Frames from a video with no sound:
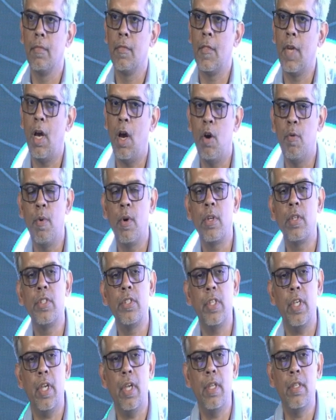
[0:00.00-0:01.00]
How about
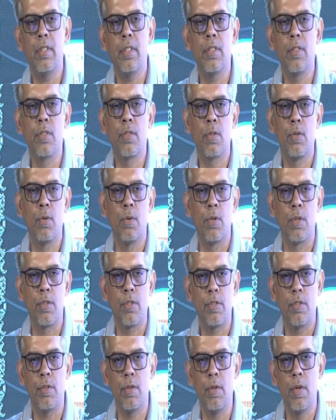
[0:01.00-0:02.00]
change in scores?
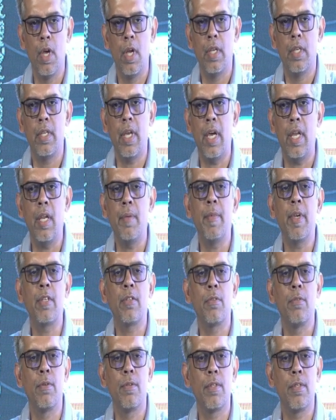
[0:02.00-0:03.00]
So dynamic
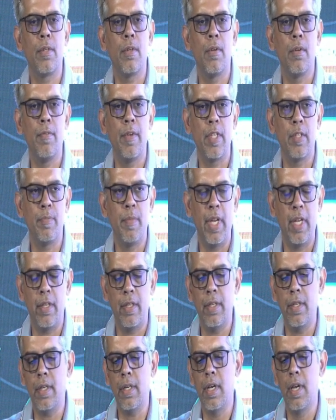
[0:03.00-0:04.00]
scores are always
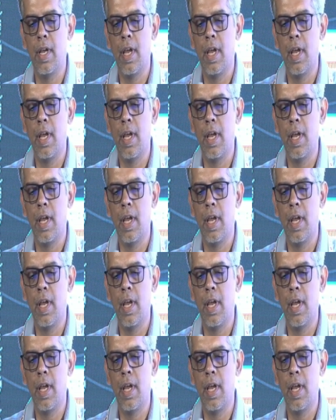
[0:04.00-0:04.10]
better,